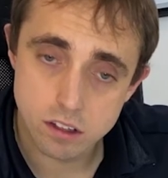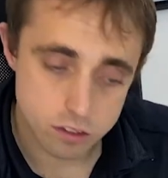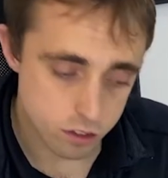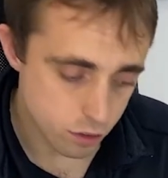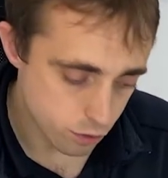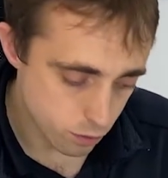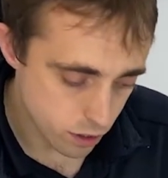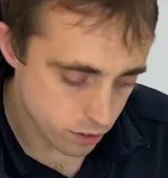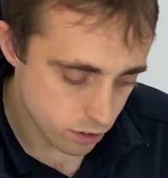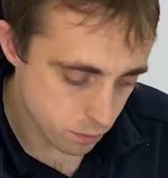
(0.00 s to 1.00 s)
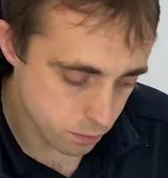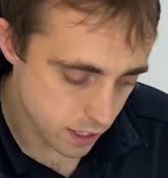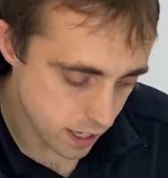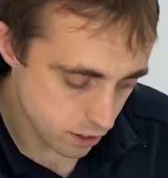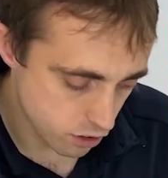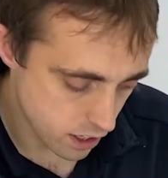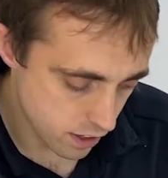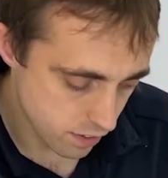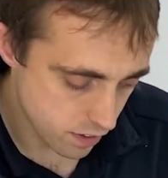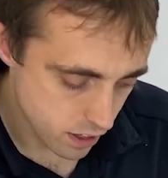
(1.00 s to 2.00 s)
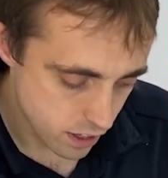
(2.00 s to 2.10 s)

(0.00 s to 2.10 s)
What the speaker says: so it's right up at the edge here,